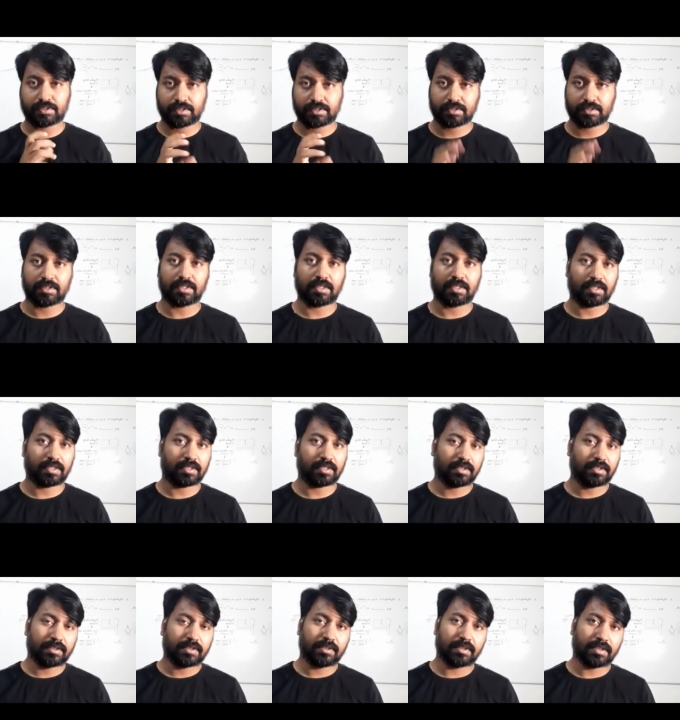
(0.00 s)
The
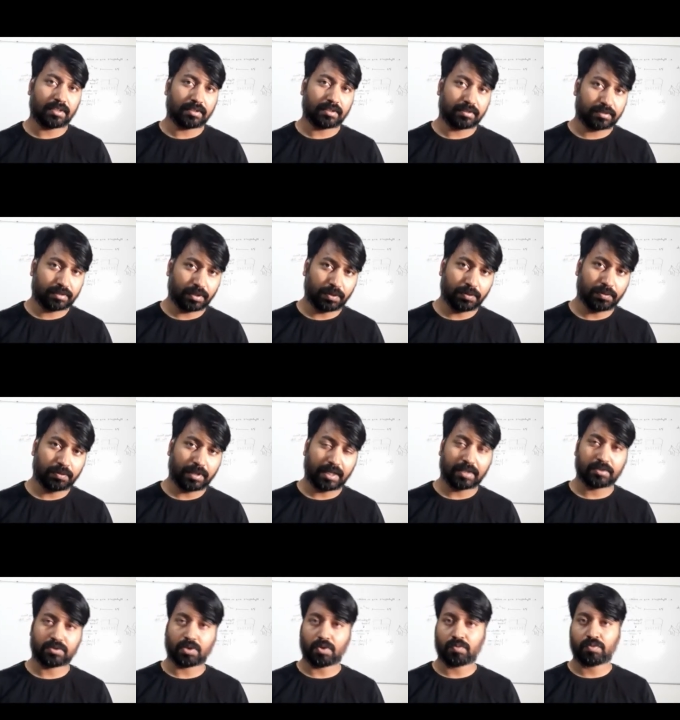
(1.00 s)
solute and
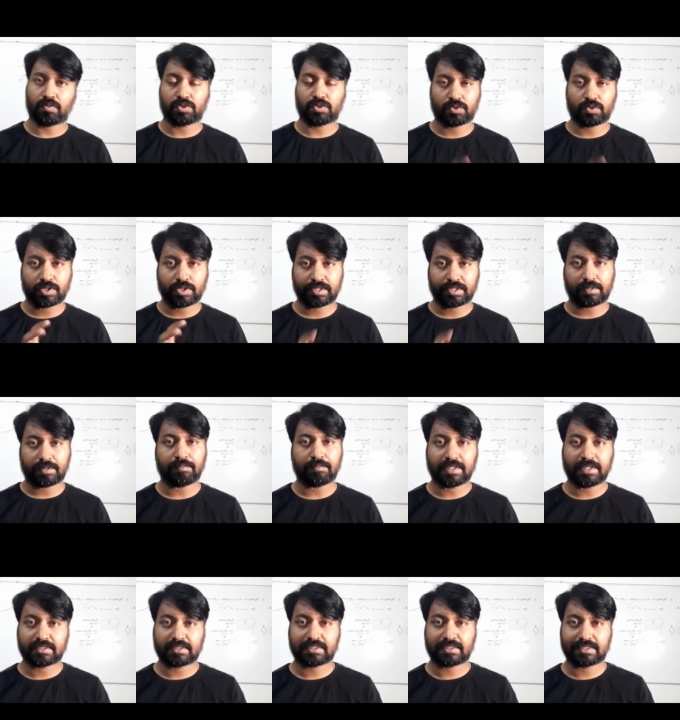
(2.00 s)
solvent together
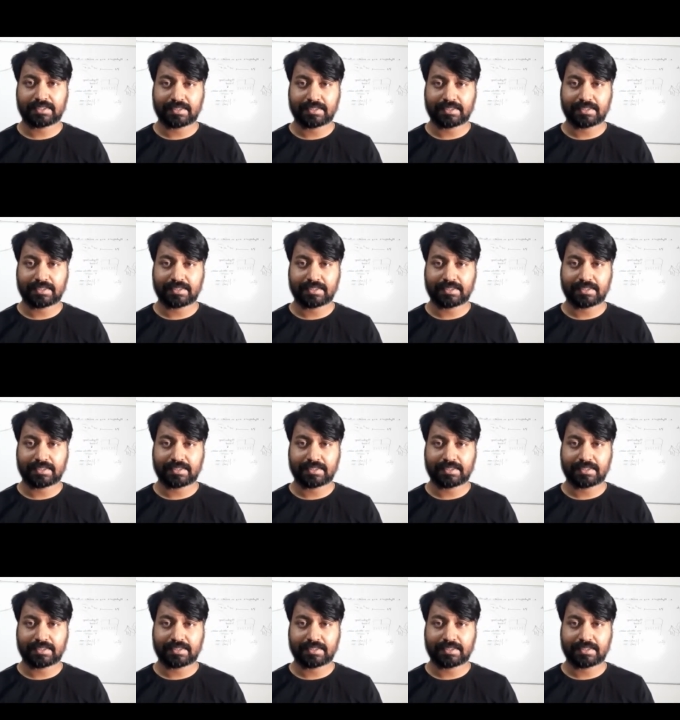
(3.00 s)
mixed